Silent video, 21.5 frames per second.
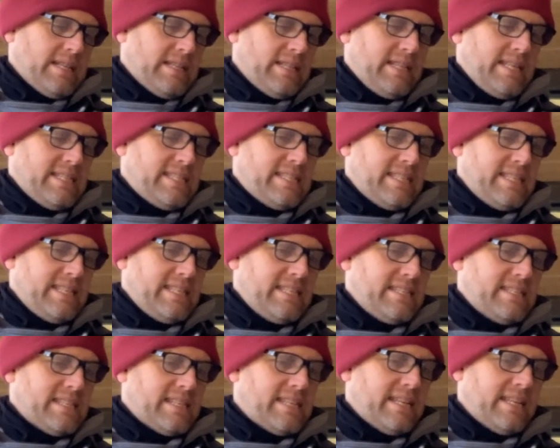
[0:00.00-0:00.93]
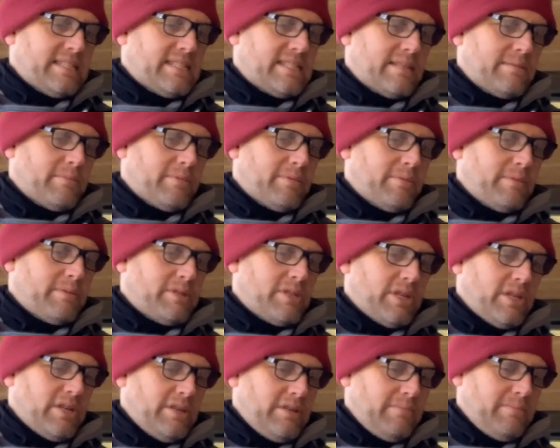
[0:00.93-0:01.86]
This is a customer
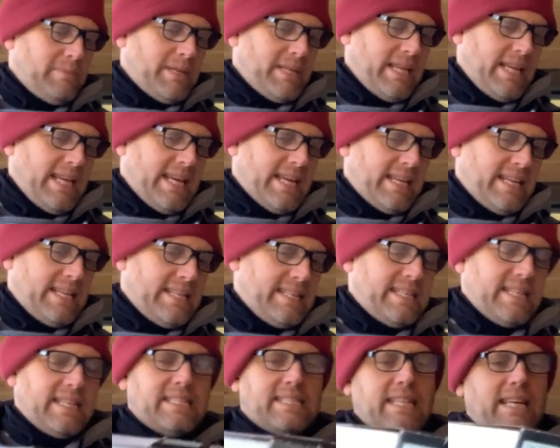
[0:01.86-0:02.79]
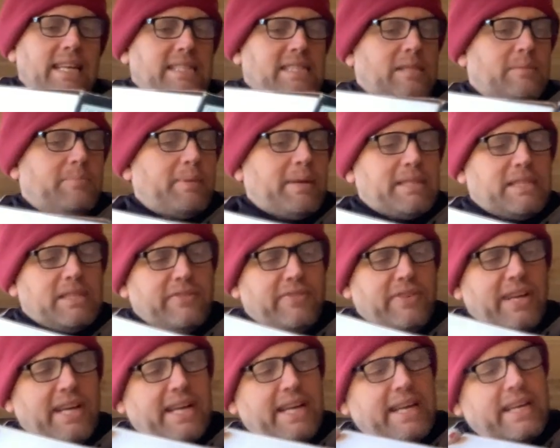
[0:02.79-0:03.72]
return, but again, it does not
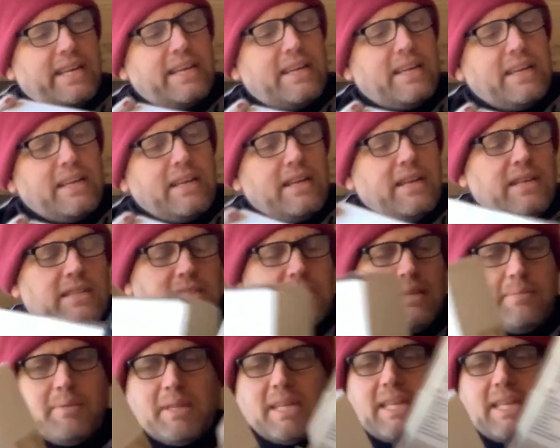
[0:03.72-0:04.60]
specify. Some of the